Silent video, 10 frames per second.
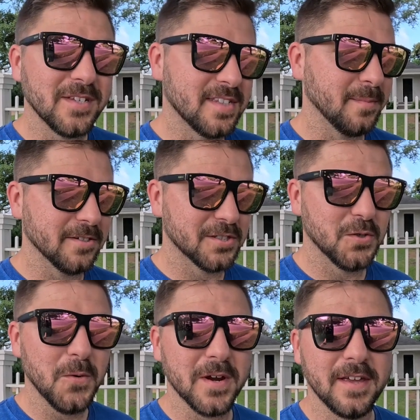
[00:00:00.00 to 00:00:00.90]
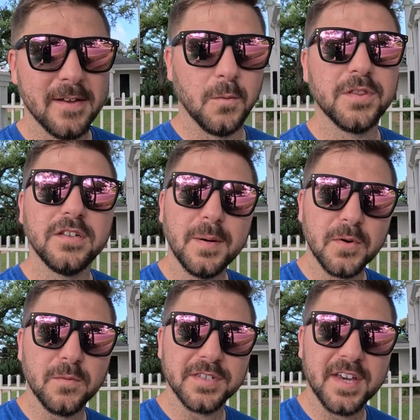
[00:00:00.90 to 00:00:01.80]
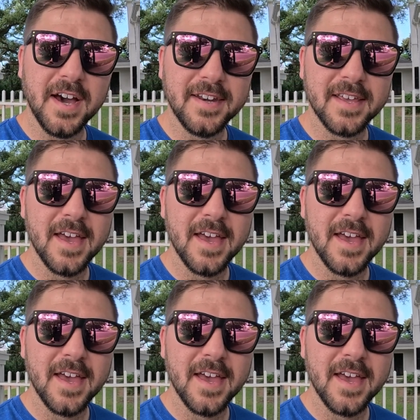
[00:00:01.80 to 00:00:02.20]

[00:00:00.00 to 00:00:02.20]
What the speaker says: similar story. Where the lumber was cut,